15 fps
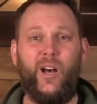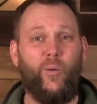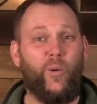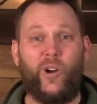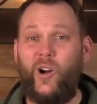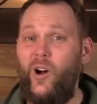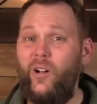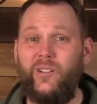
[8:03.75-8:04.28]
We're
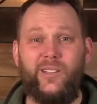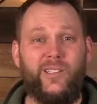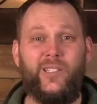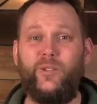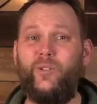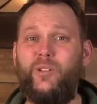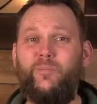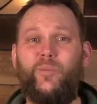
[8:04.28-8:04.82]
called to
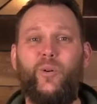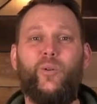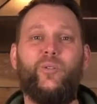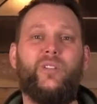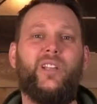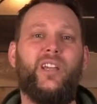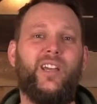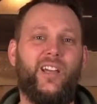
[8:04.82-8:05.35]
do it
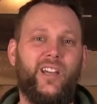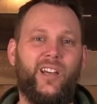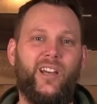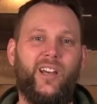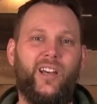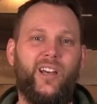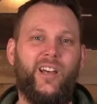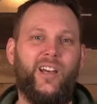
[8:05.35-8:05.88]
boldly.
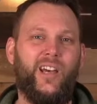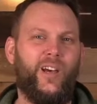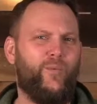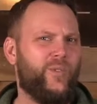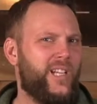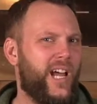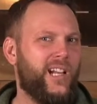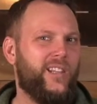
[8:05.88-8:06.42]
And we're
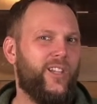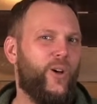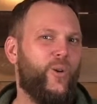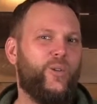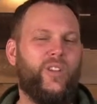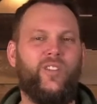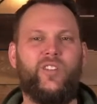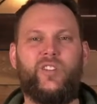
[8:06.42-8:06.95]
not
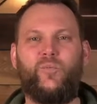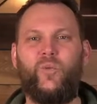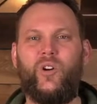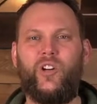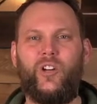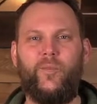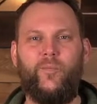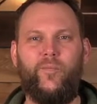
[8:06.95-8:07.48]
alone in this
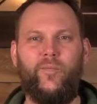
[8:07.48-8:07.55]
work.